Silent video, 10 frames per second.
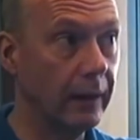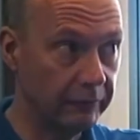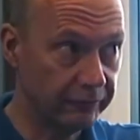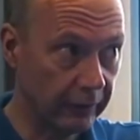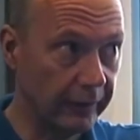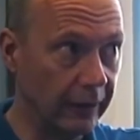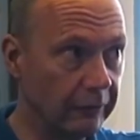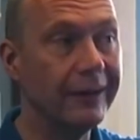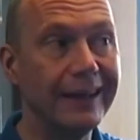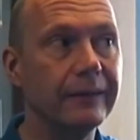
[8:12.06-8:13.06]
funnily
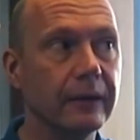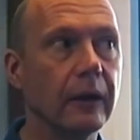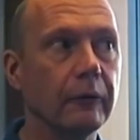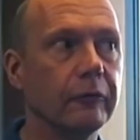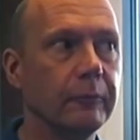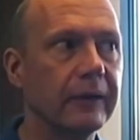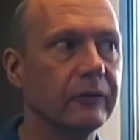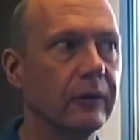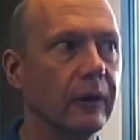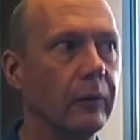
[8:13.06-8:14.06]
enough, in the Gulf of
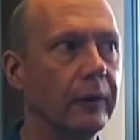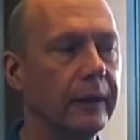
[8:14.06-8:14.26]
Mexico. And